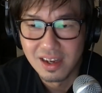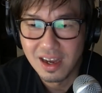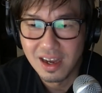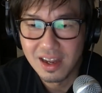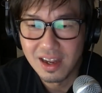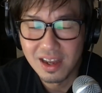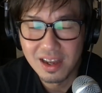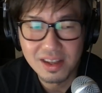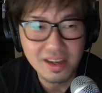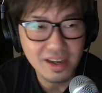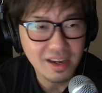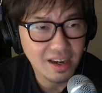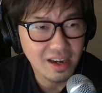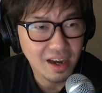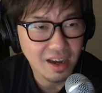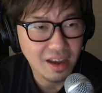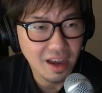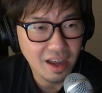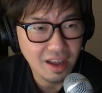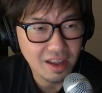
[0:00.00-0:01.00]
And
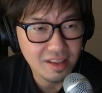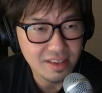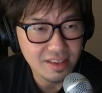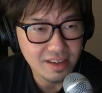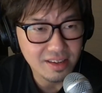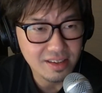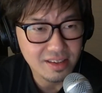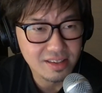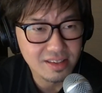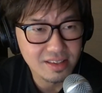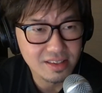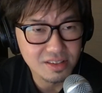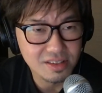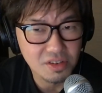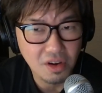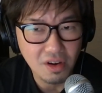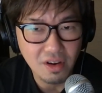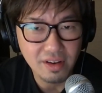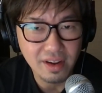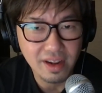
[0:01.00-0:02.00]
I think it is
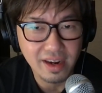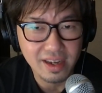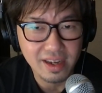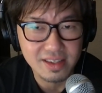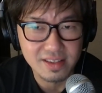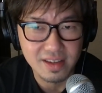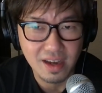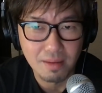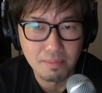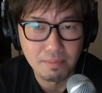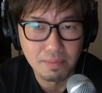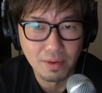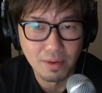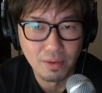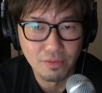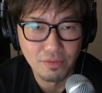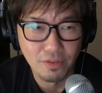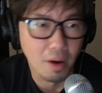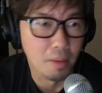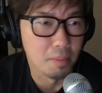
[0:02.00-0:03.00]
not an
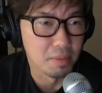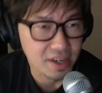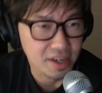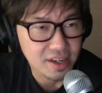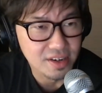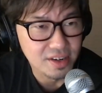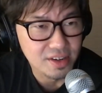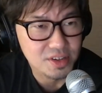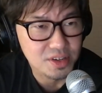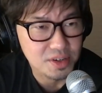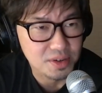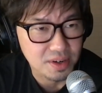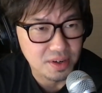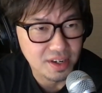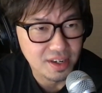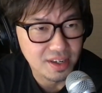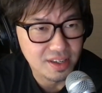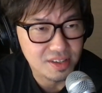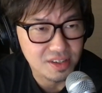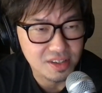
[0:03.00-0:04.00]
example from the
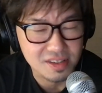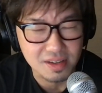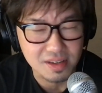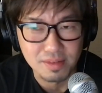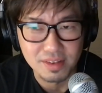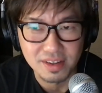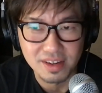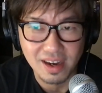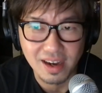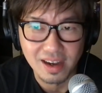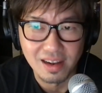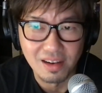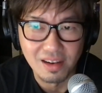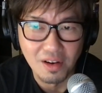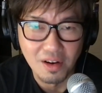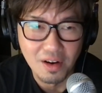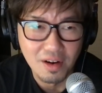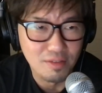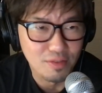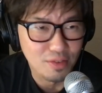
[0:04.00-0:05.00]
industry. It's just something that I
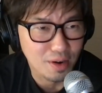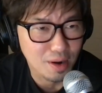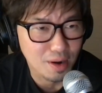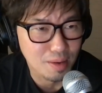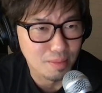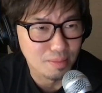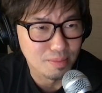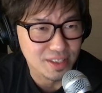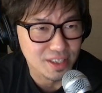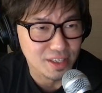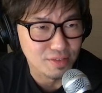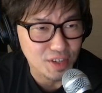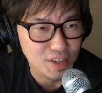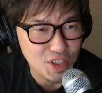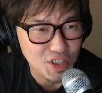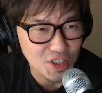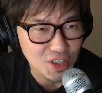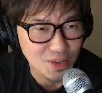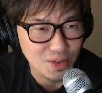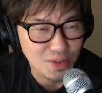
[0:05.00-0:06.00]
learned from TV
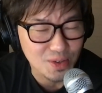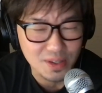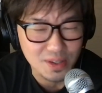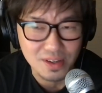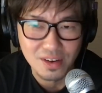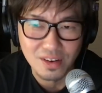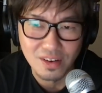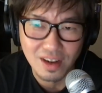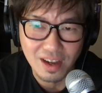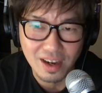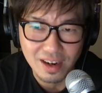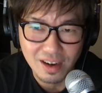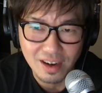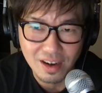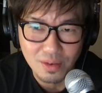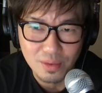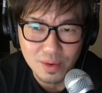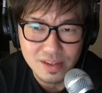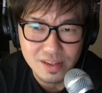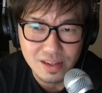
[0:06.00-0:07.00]
shows. Like
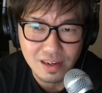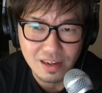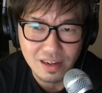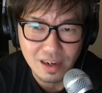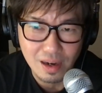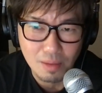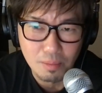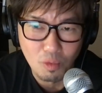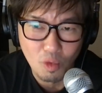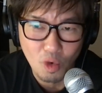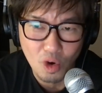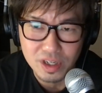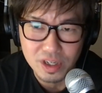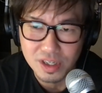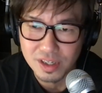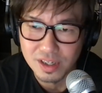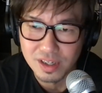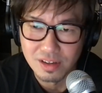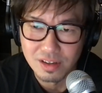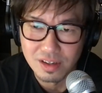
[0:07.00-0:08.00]
recently I'm
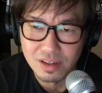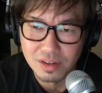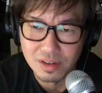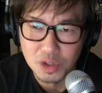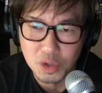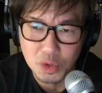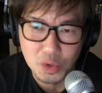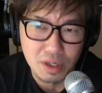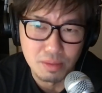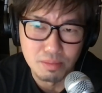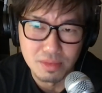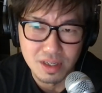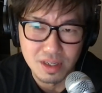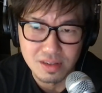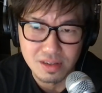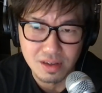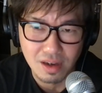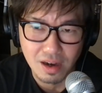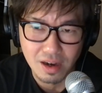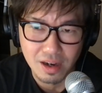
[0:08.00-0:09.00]
watching Dream
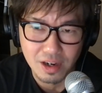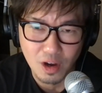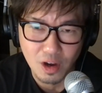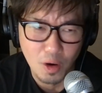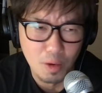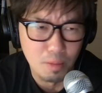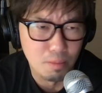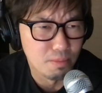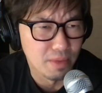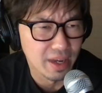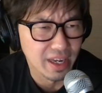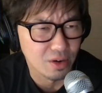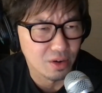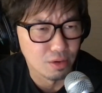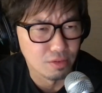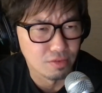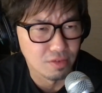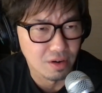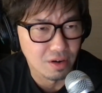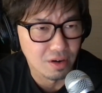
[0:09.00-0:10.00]
Design Home
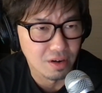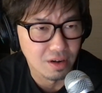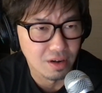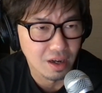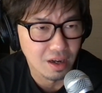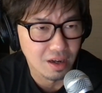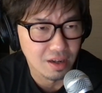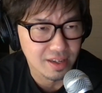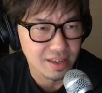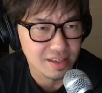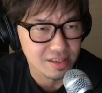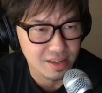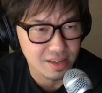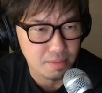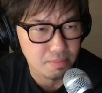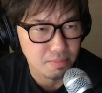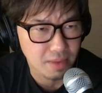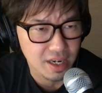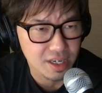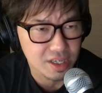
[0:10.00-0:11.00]
Makeover that's
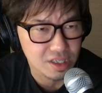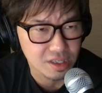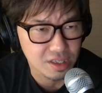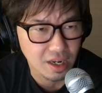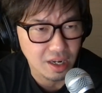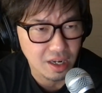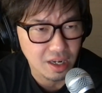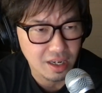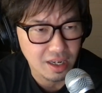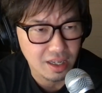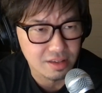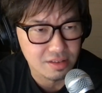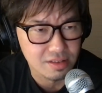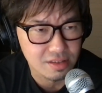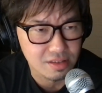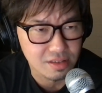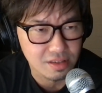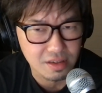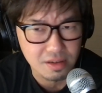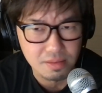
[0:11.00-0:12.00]
done by Shay and
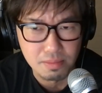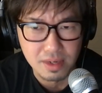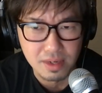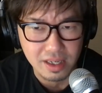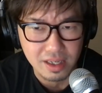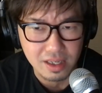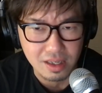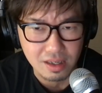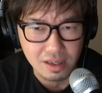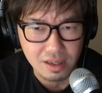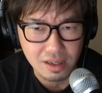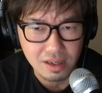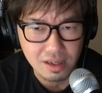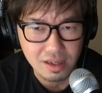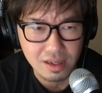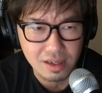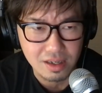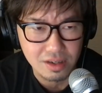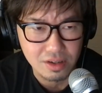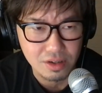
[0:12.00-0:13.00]
Sid McGee
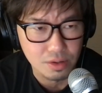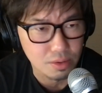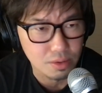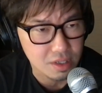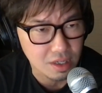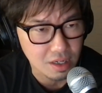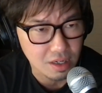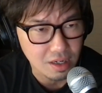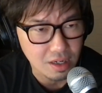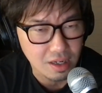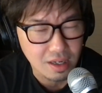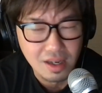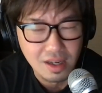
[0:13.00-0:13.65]
in Utah.